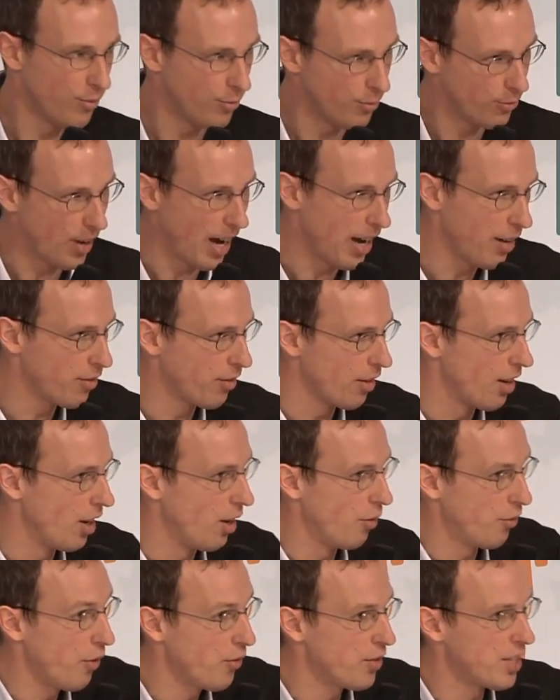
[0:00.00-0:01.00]

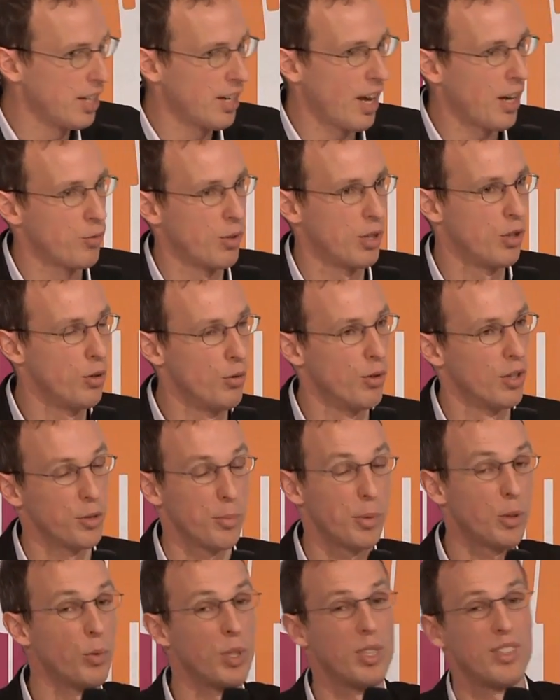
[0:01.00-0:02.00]
1,500 euros,
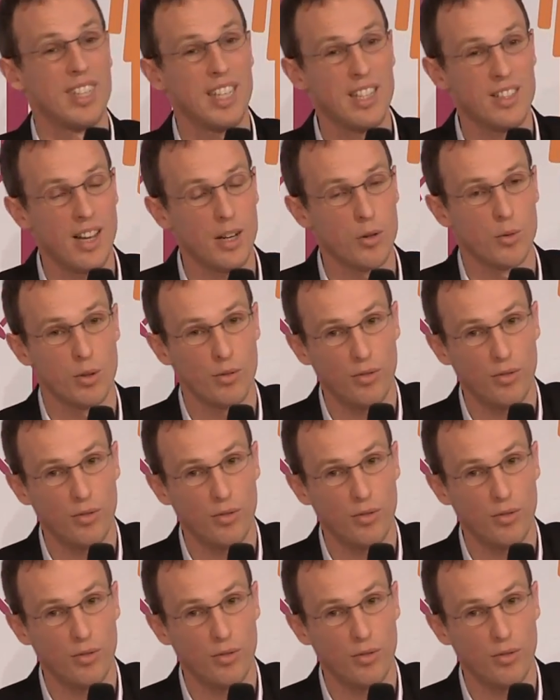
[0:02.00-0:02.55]
but with 600,